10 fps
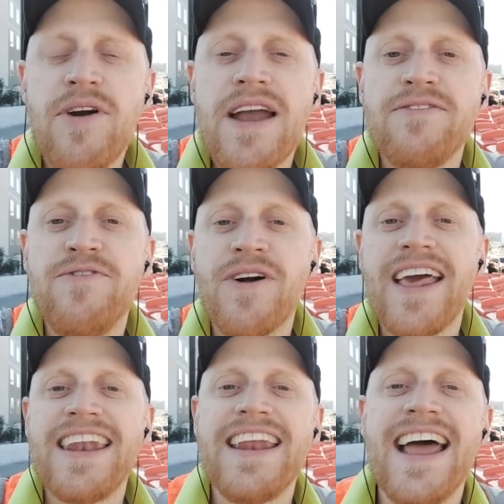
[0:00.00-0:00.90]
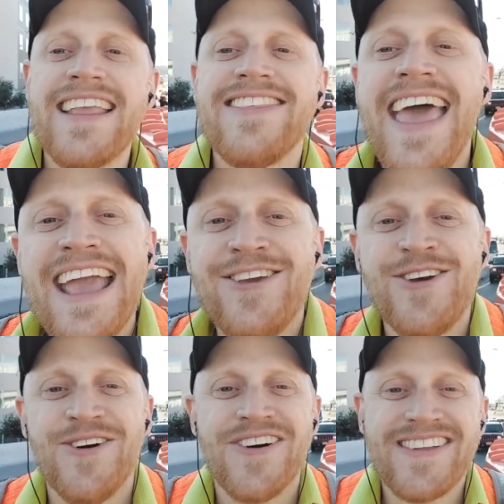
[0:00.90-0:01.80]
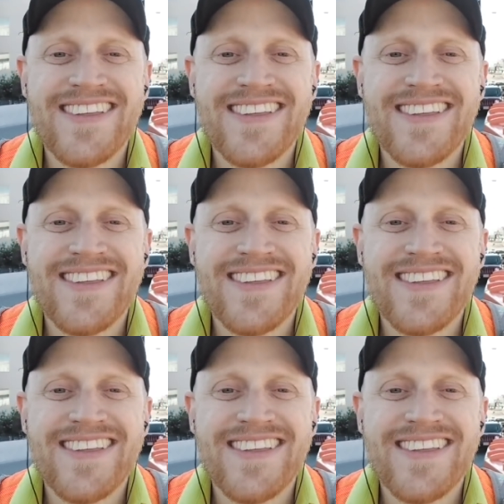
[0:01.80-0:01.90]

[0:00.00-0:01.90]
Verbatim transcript: Brick, 499, thank you